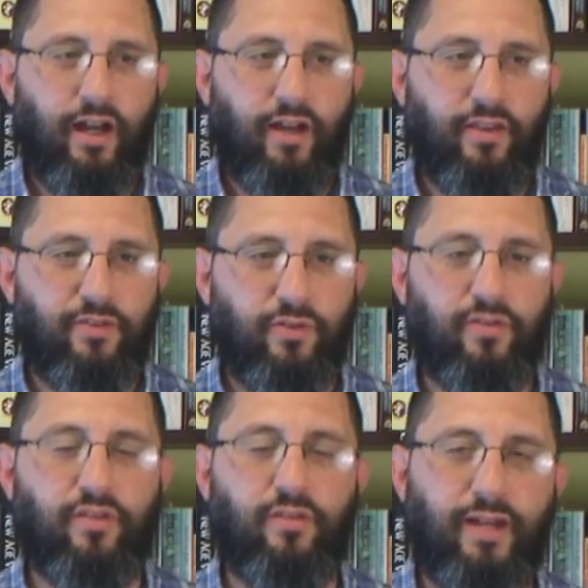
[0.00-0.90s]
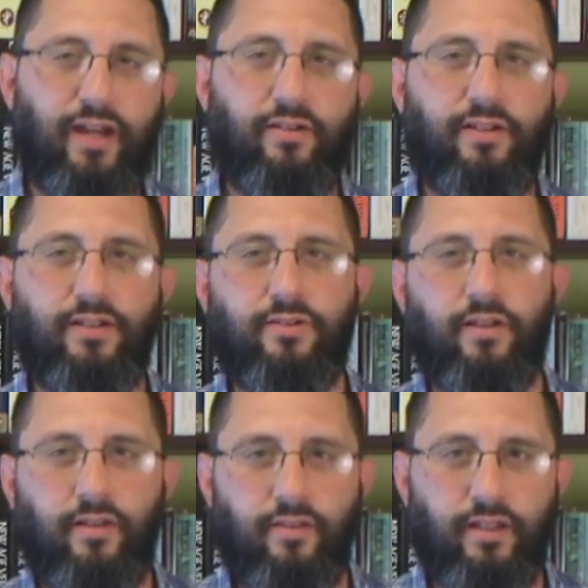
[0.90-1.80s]
The truth of the matter is
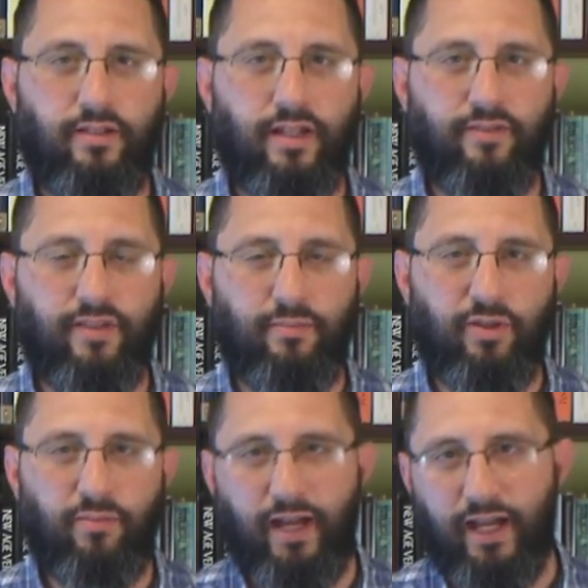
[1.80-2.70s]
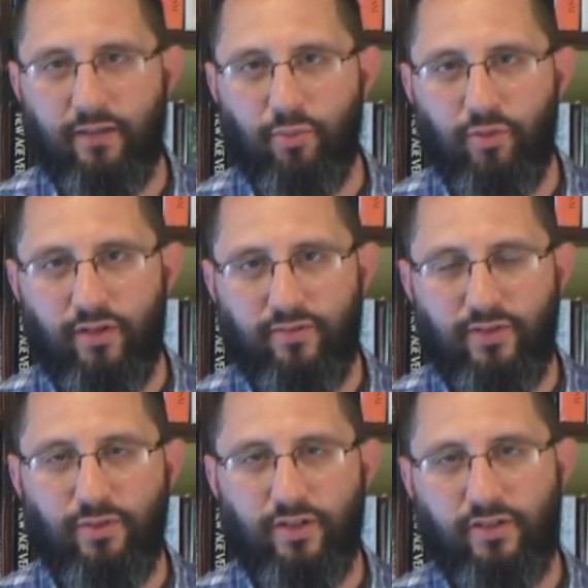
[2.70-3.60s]
that none of them go back more than a
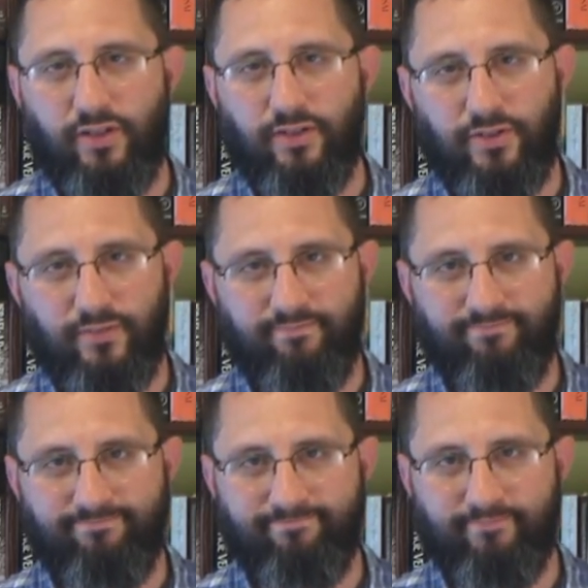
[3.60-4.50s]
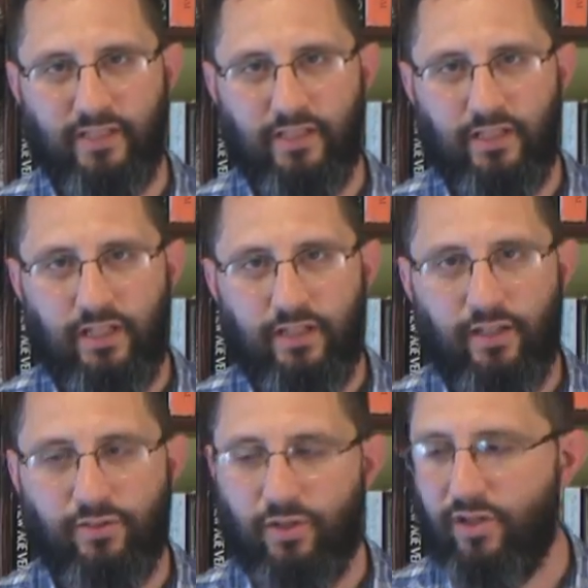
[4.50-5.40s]
few hundred years.
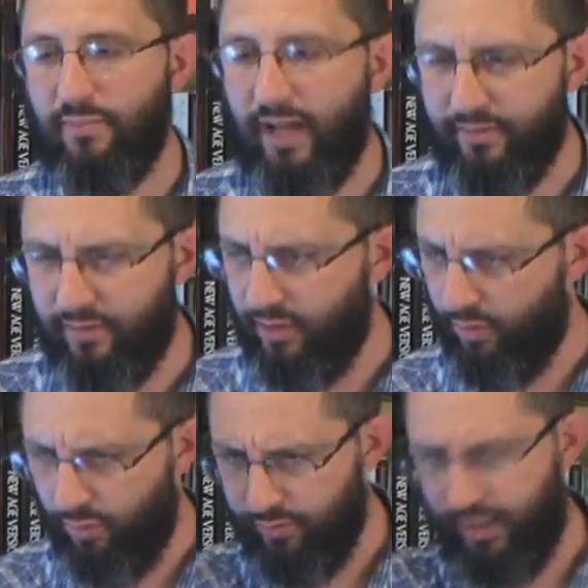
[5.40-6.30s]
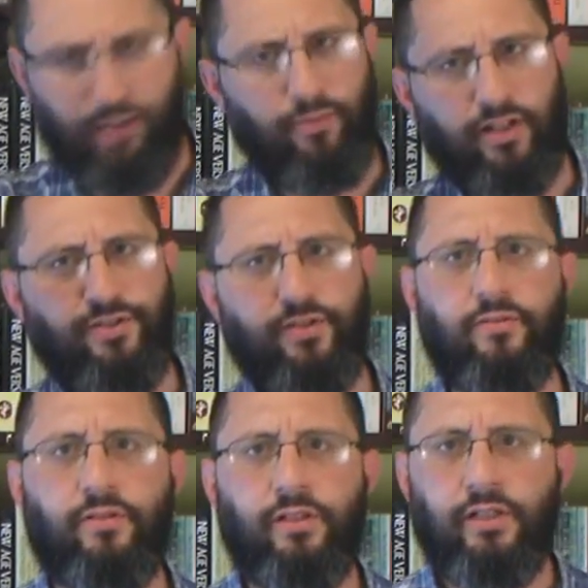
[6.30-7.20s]
They'll talk about the old time
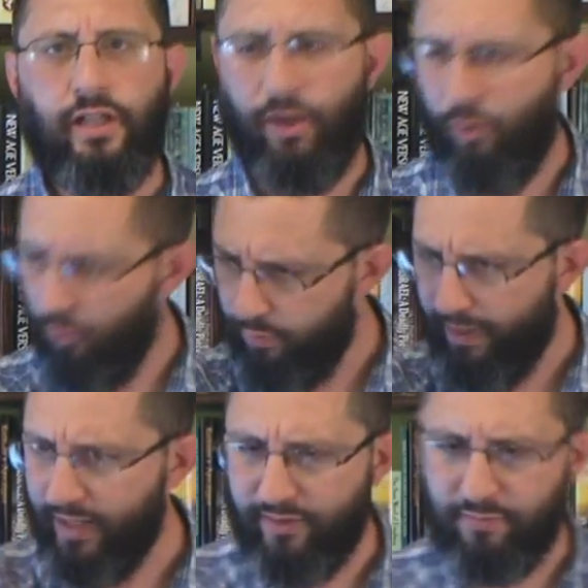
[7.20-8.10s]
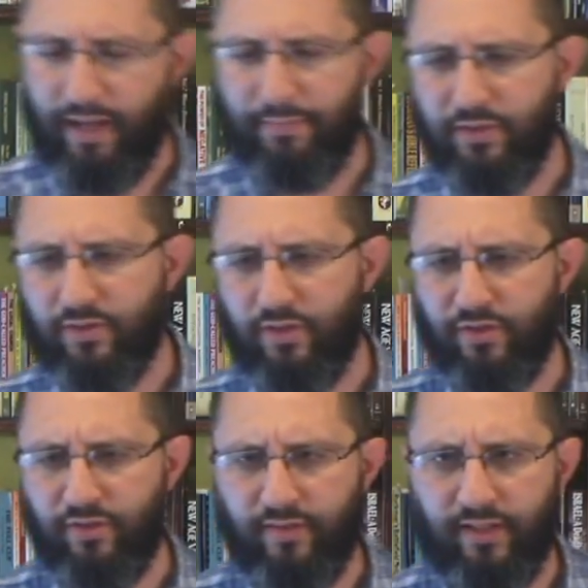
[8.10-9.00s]
religion and old paths Baptist
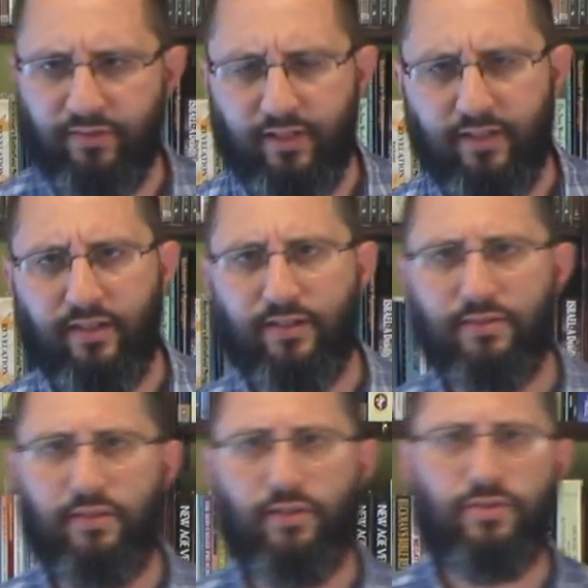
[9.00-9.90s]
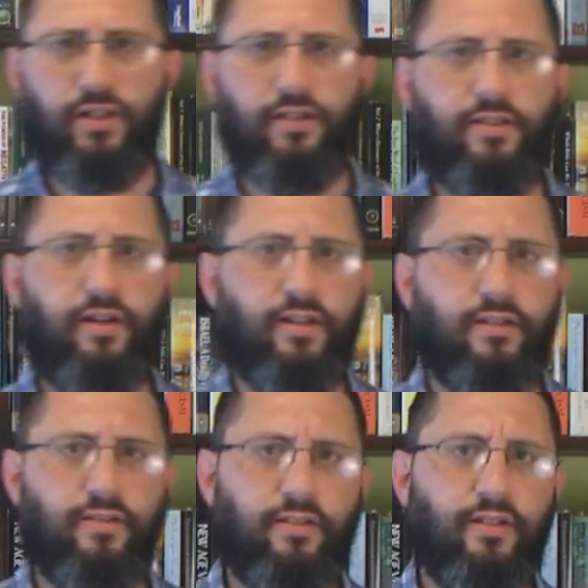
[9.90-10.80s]
church and things like this, and they'll try to tell
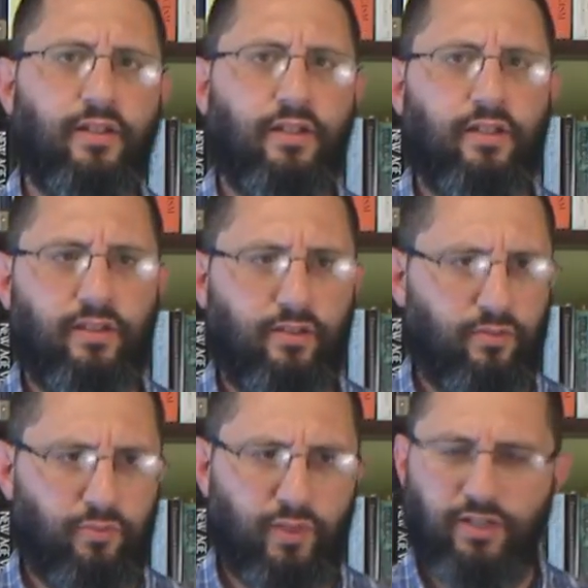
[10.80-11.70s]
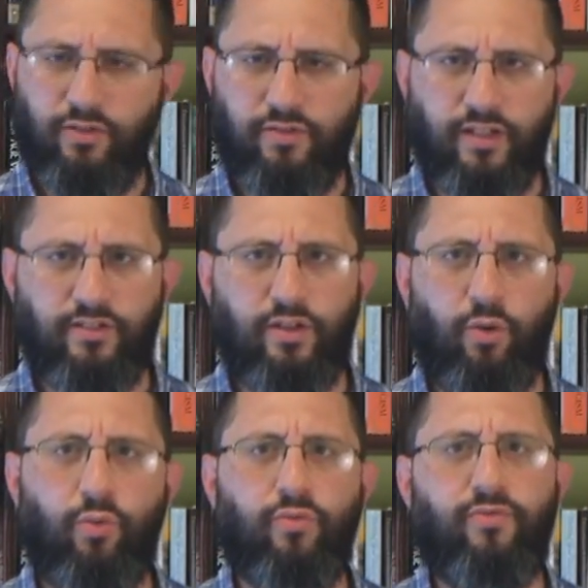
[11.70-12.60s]
you that we do things the
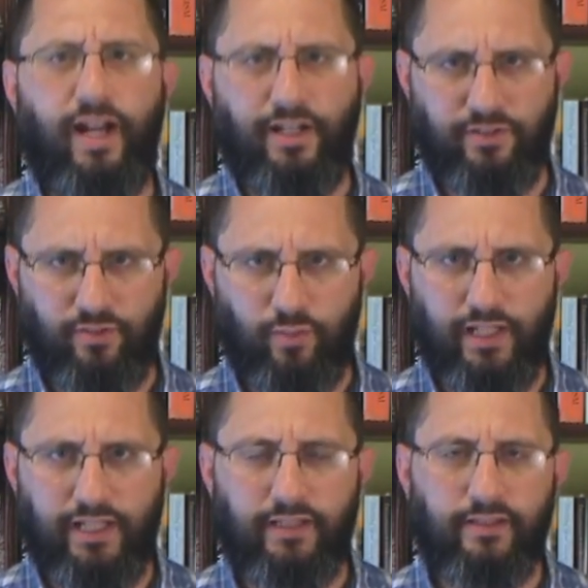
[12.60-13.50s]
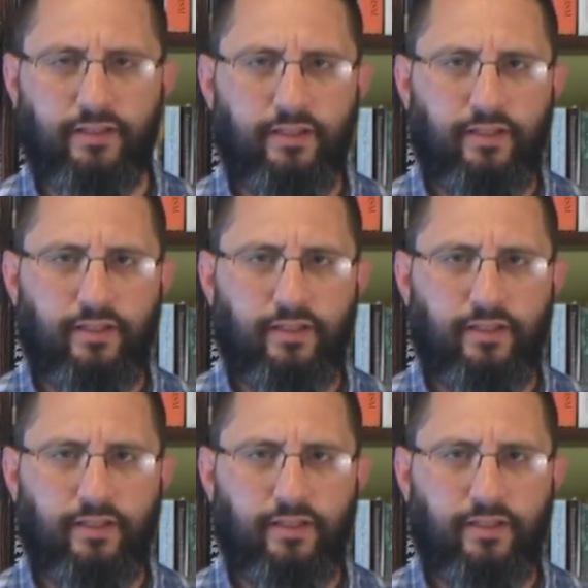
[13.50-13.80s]
old-fashioned way.